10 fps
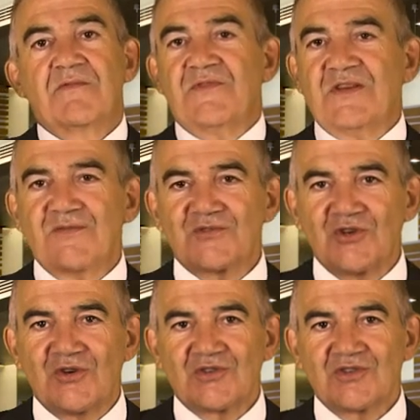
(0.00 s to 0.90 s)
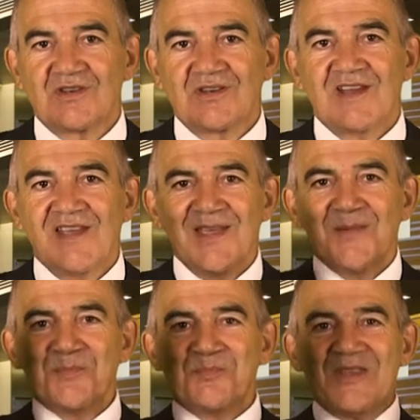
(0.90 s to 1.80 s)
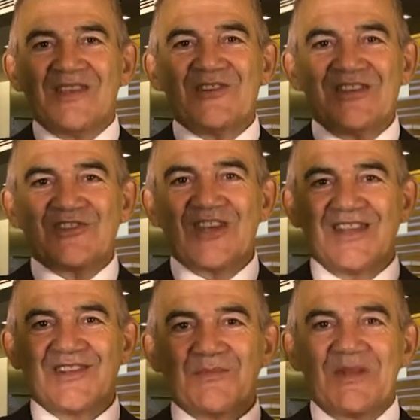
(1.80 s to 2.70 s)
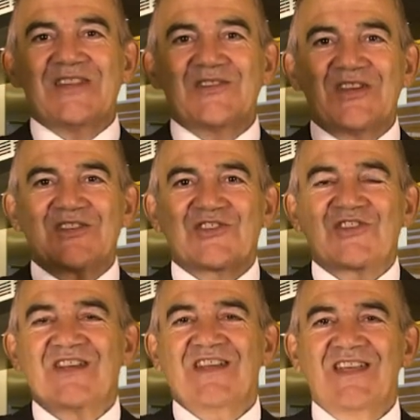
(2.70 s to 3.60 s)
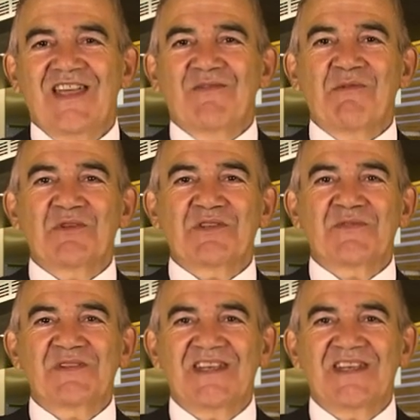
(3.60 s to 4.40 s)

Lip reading: free of charge. Be rich and remain rich. Have a wonderful